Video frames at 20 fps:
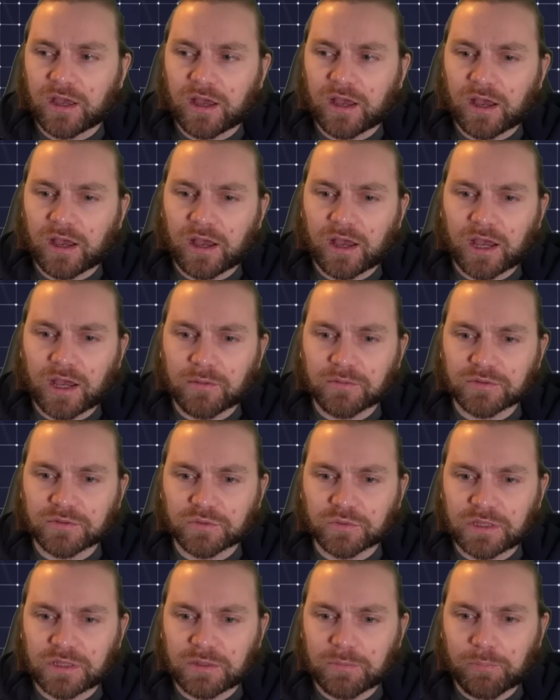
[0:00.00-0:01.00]
Um, so we
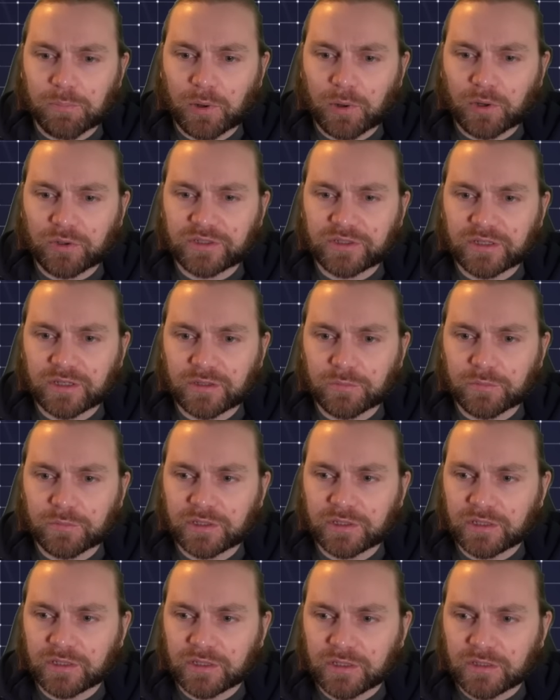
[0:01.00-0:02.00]
need body, don't
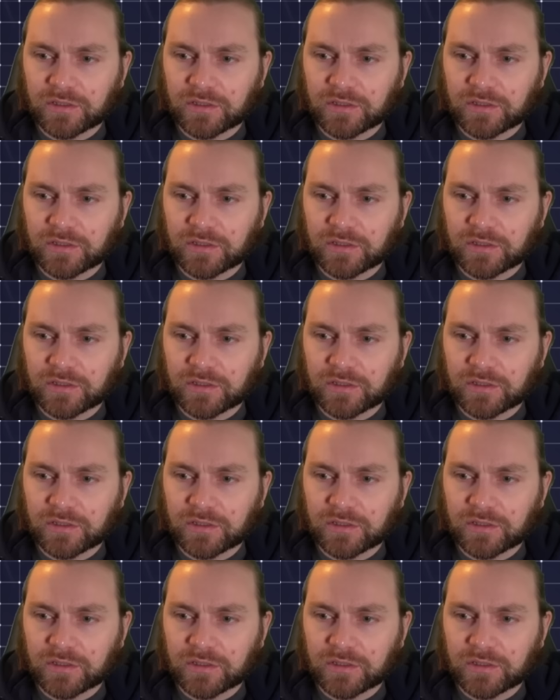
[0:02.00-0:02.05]
we?